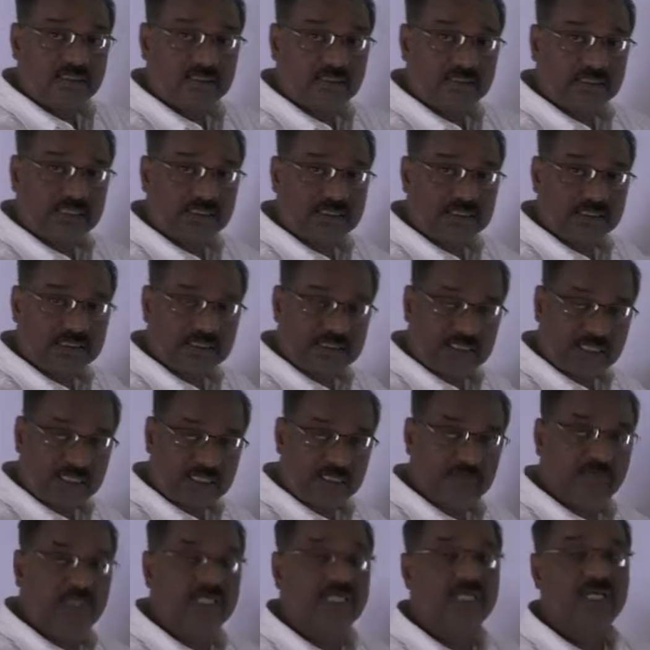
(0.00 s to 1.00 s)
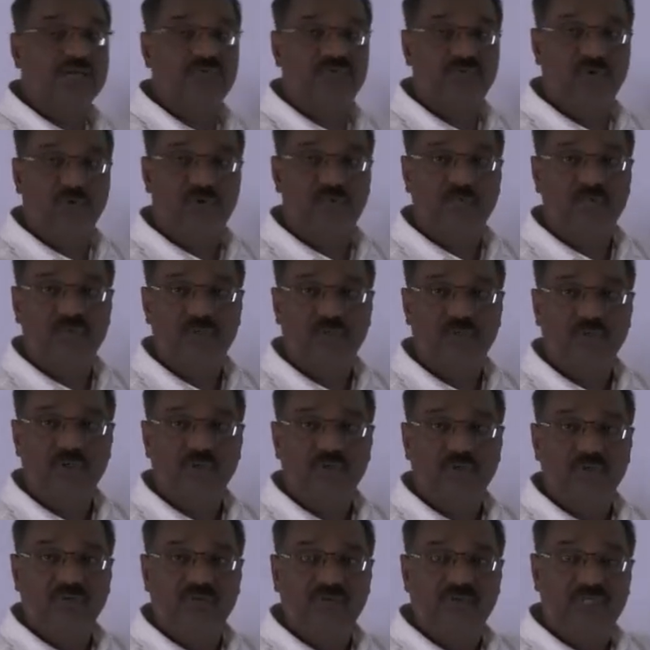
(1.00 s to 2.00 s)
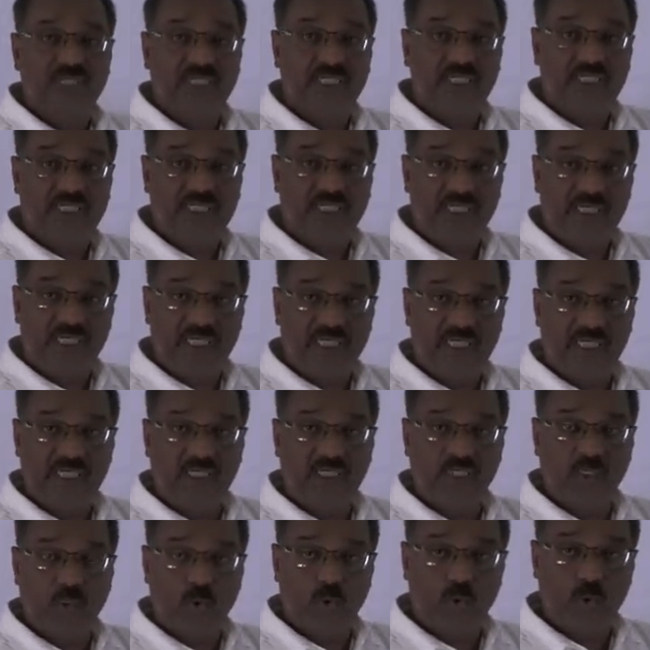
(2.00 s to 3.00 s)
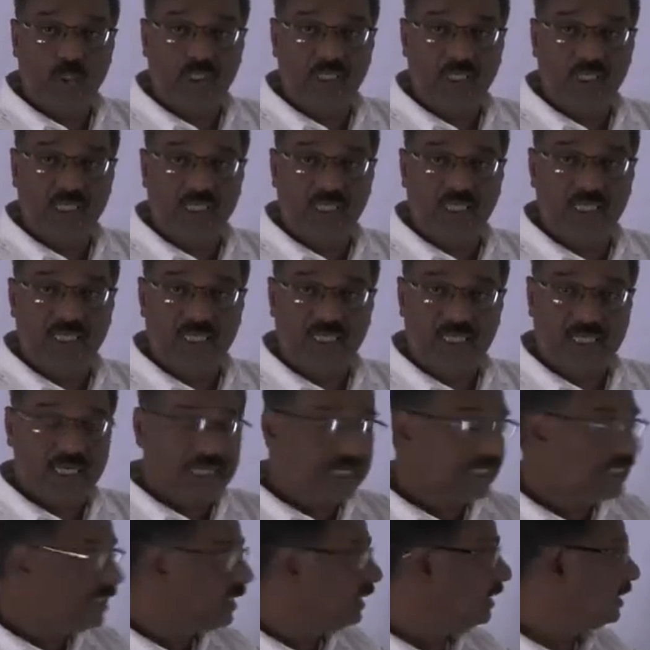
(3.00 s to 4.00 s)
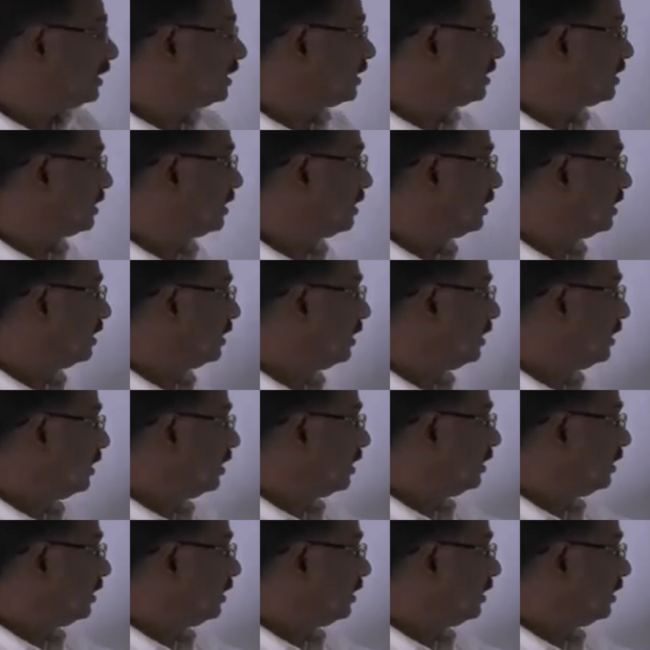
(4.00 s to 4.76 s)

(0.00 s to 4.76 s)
this set builder form. We need only write the